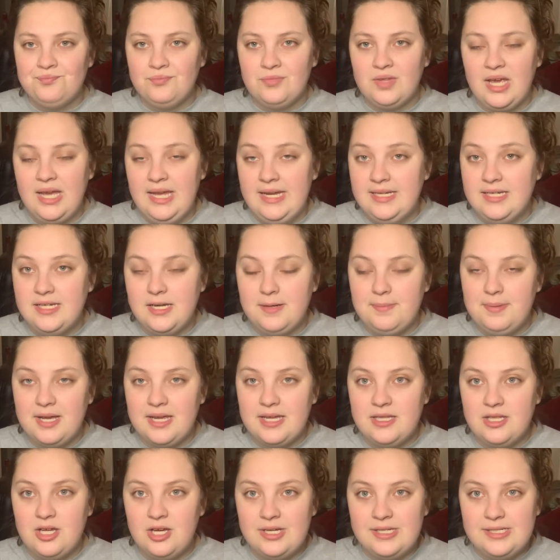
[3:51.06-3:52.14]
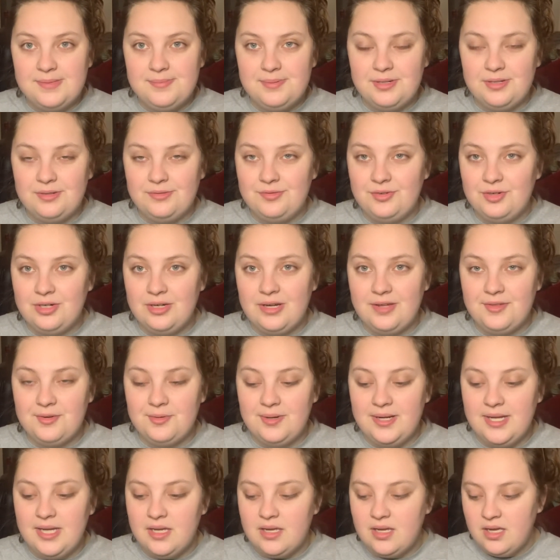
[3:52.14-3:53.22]
ended up back in the hospital for another
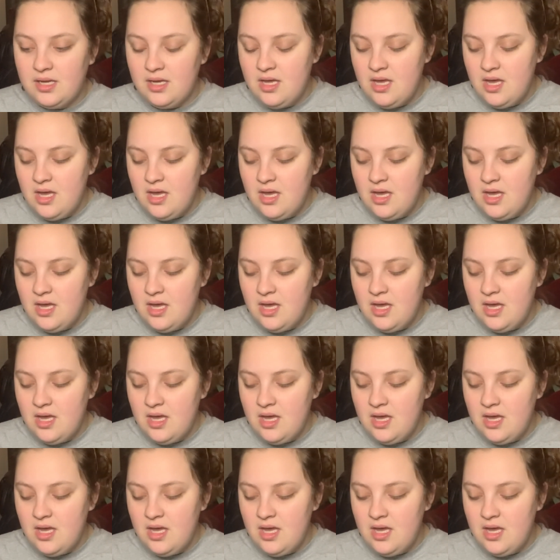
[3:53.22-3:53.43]
week.